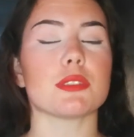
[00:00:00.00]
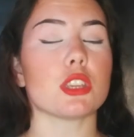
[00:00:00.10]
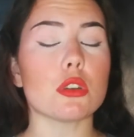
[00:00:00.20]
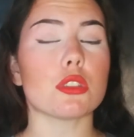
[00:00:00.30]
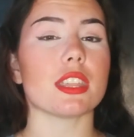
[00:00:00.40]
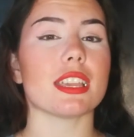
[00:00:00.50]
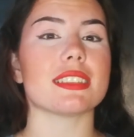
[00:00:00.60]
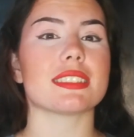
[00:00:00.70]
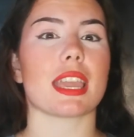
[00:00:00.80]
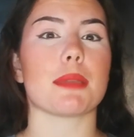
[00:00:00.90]
youth
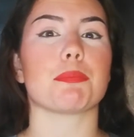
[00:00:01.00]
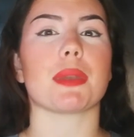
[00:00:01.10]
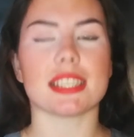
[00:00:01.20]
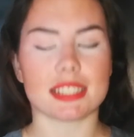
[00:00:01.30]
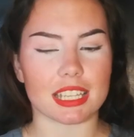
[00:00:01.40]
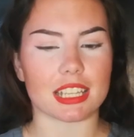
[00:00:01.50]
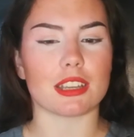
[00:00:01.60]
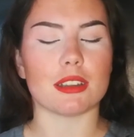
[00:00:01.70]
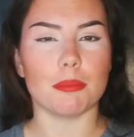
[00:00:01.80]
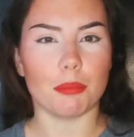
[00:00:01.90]
is a
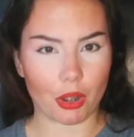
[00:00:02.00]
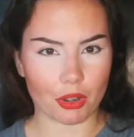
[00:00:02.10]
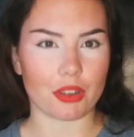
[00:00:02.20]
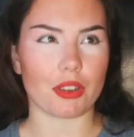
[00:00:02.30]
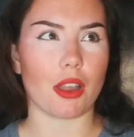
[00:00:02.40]
basic marker